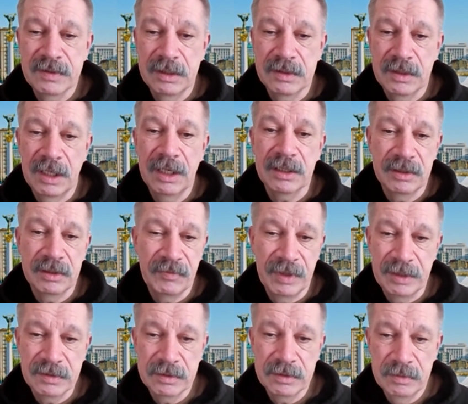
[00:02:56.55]
It's air
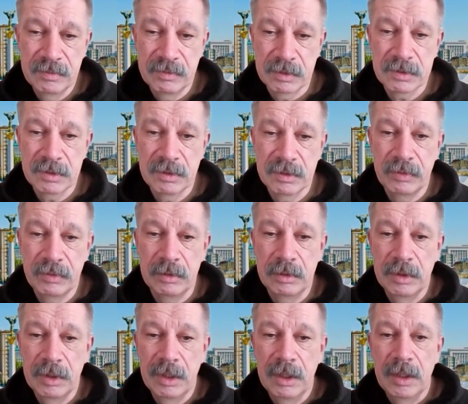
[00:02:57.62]
defense, first of
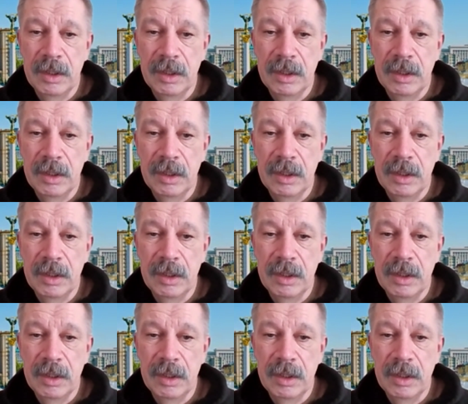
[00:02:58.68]
all,